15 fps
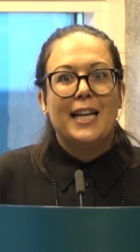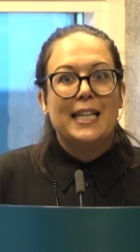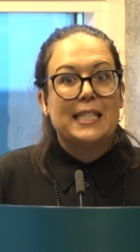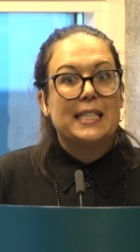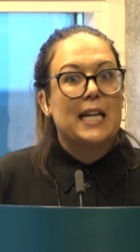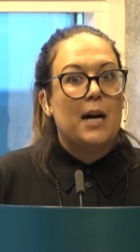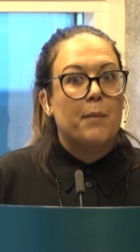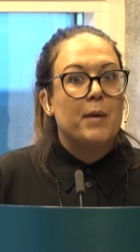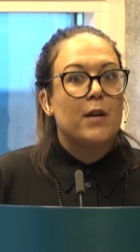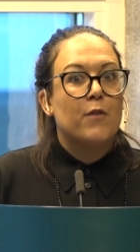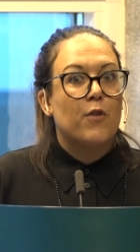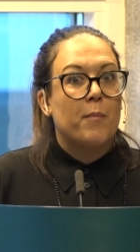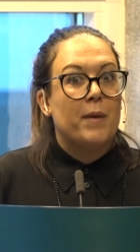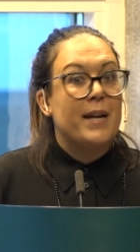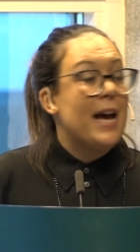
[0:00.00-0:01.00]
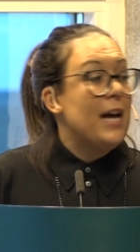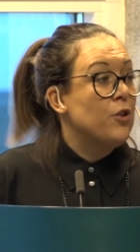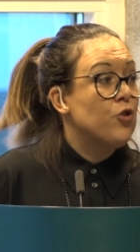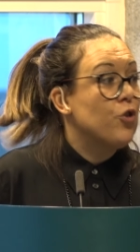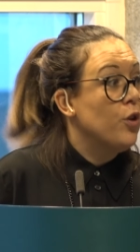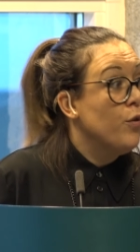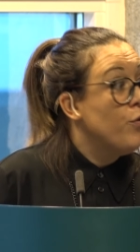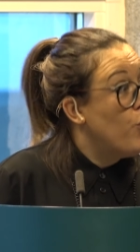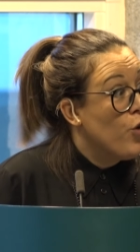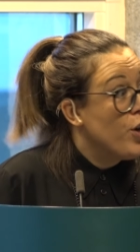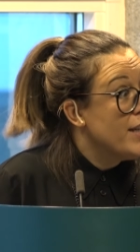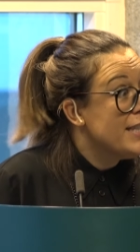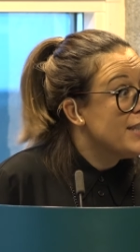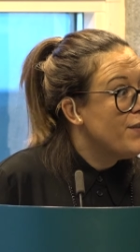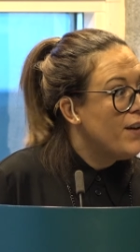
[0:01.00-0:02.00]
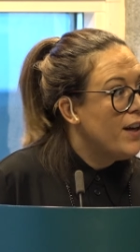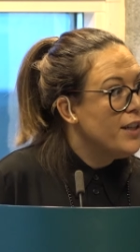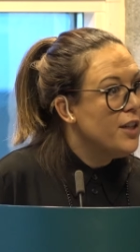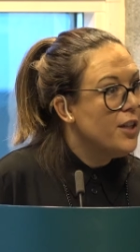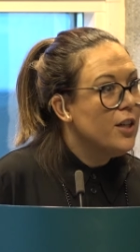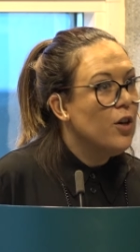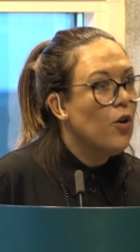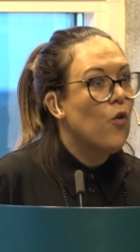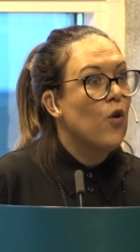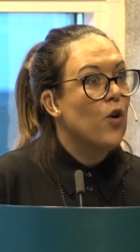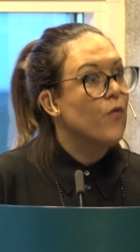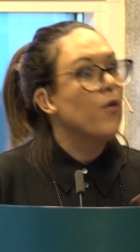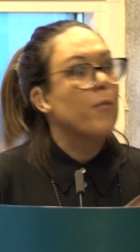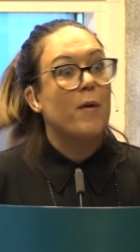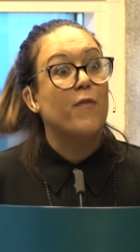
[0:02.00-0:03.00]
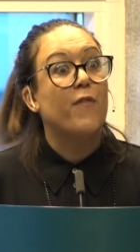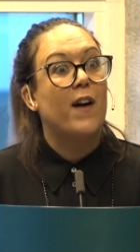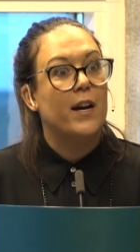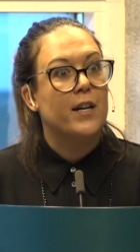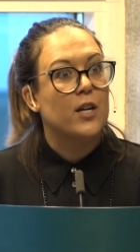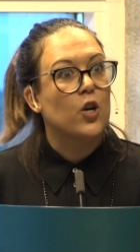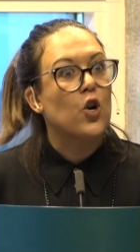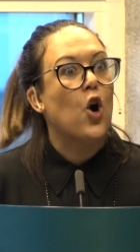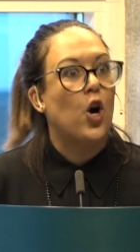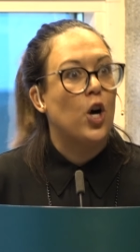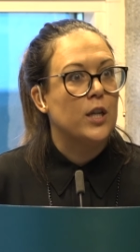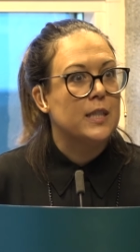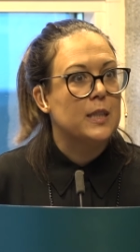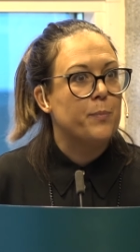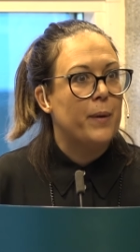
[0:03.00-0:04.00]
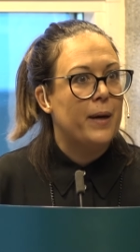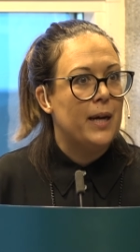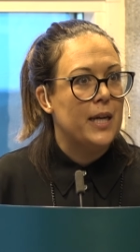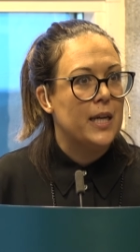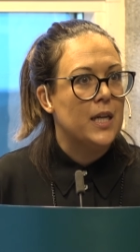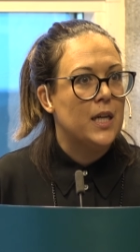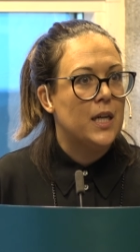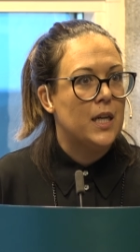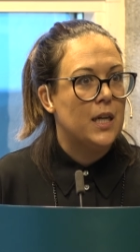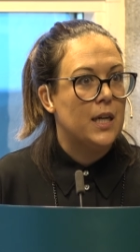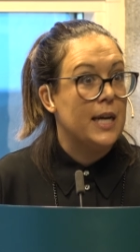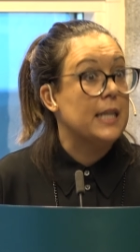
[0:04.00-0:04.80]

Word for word: is coming from a natural forest fire or from a fire caused by uh,